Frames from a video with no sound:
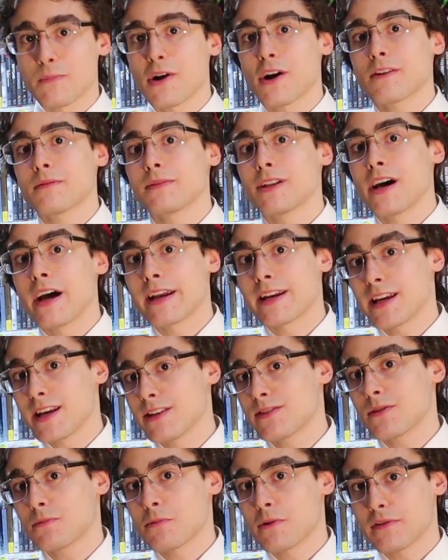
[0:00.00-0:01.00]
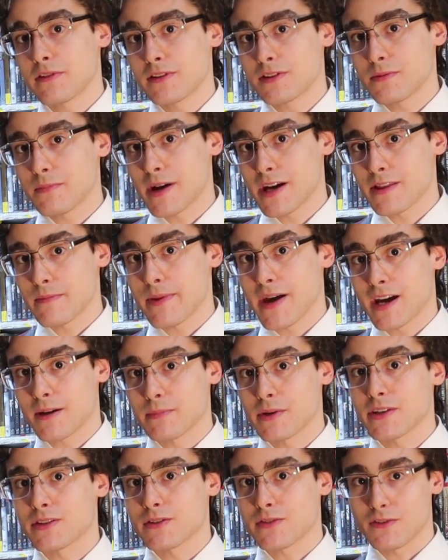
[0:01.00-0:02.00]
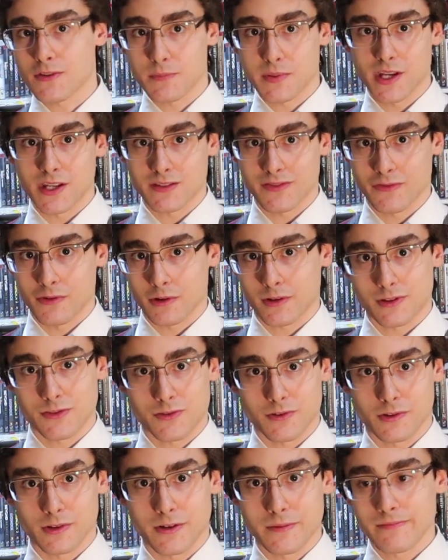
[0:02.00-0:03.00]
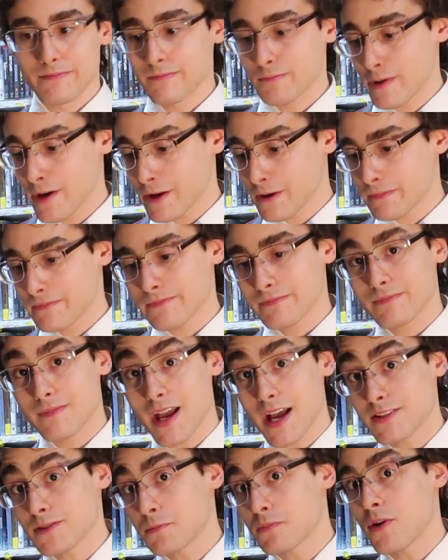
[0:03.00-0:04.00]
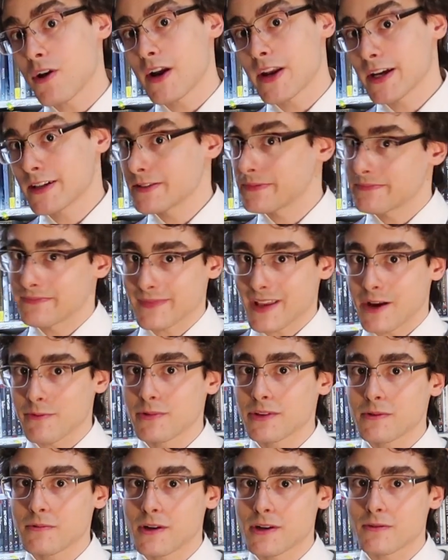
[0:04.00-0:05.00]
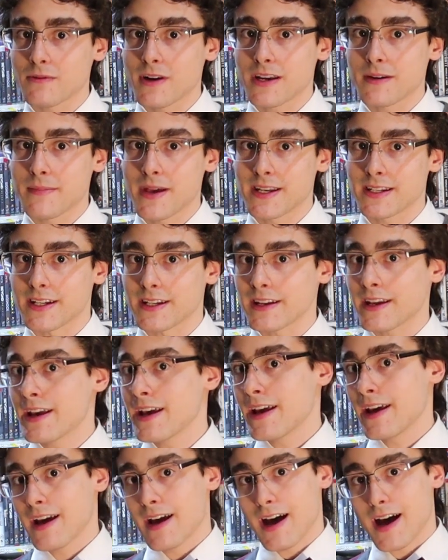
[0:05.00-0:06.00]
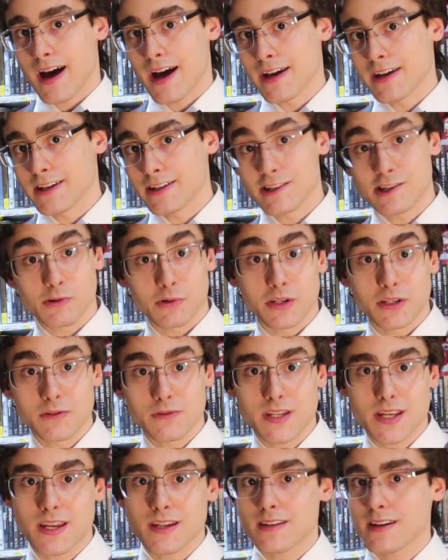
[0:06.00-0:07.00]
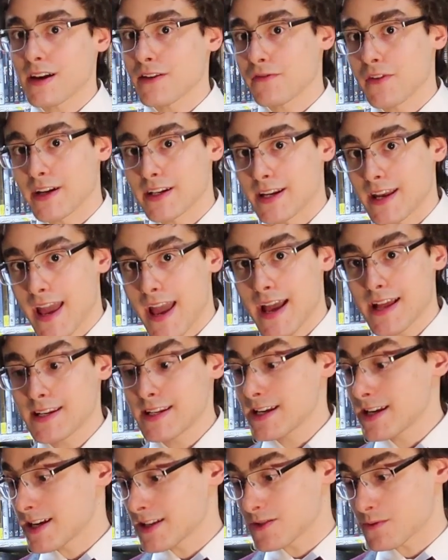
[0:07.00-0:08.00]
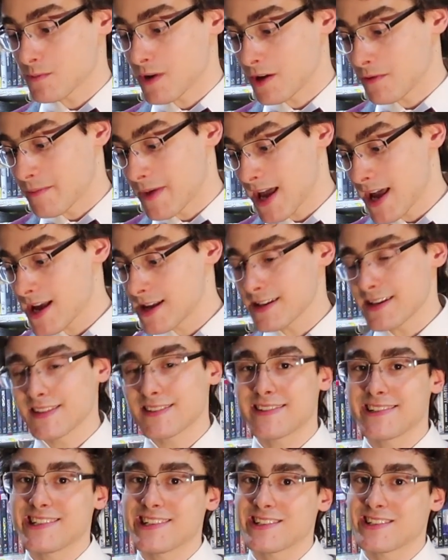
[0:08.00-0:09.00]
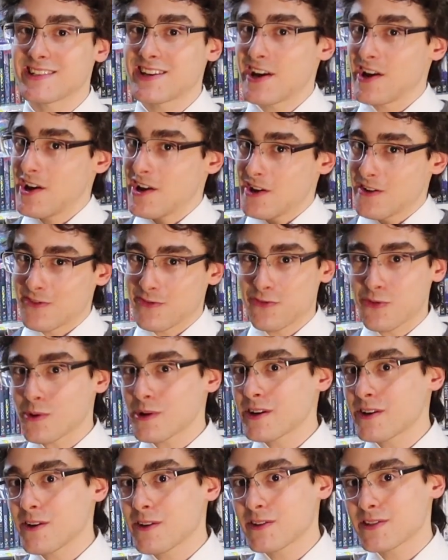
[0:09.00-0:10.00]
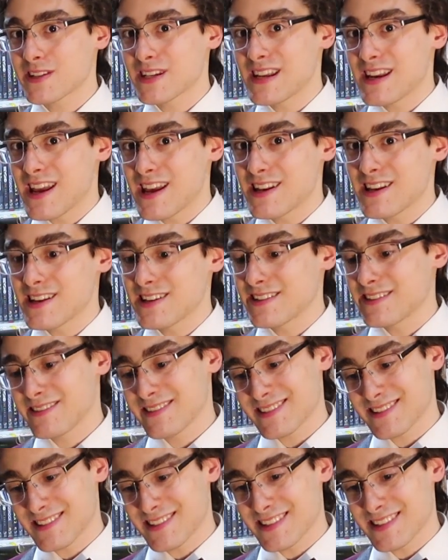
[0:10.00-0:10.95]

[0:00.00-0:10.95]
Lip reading: bottom line, is it worth it to buy the back buttons for the PS4 controller? Well, as a product, I really want to recommend it. I enjoy using it, I find it handy, it's well made, it's just $40 Canadian